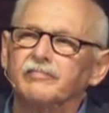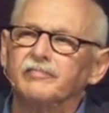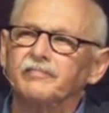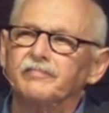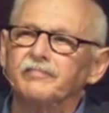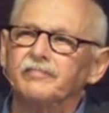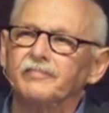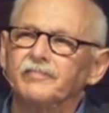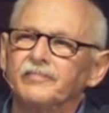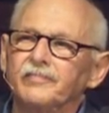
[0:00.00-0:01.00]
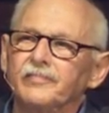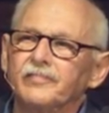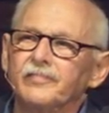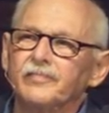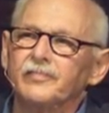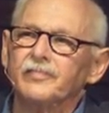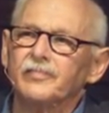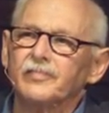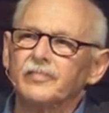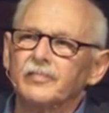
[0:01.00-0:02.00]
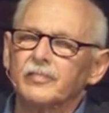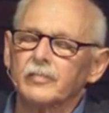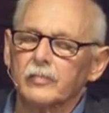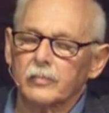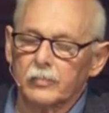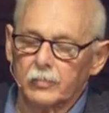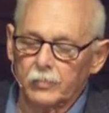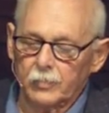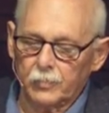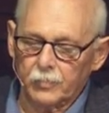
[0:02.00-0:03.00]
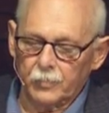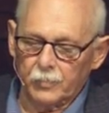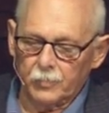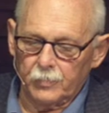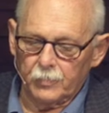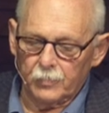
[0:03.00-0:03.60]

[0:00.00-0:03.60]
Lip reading: No one is speaking in this clip.